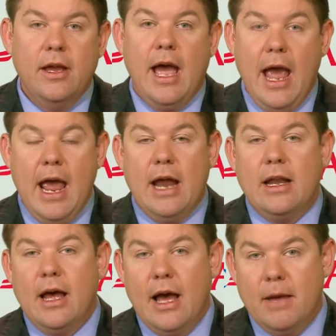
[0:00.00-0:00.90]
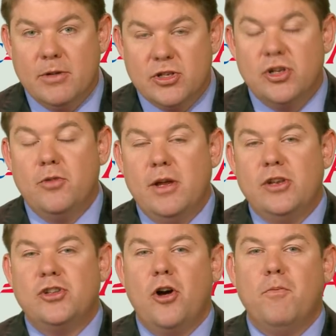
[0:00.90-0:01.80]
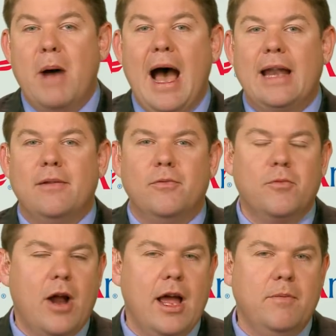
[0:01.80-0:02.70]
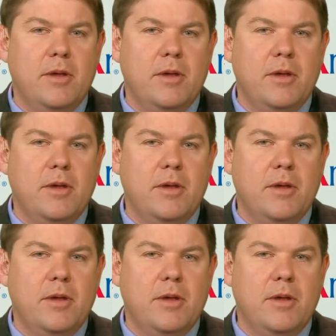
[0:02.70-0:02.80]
And I'm assuming Joe Biden, right?